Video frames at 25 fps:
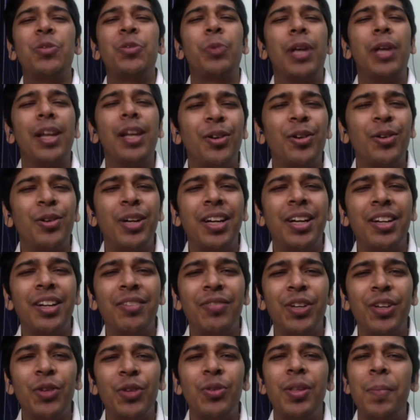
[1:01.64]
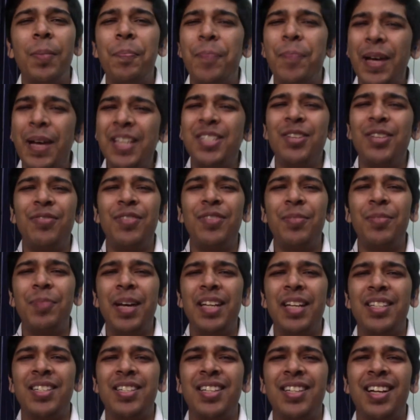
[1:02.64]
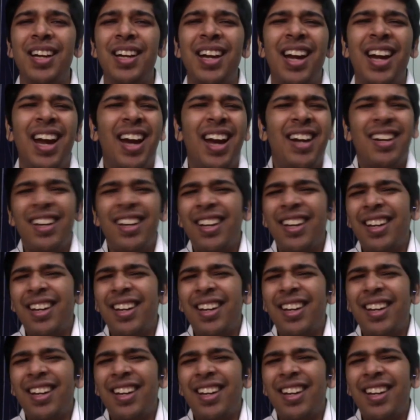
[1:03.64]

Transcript: we look to interview the best of the best and really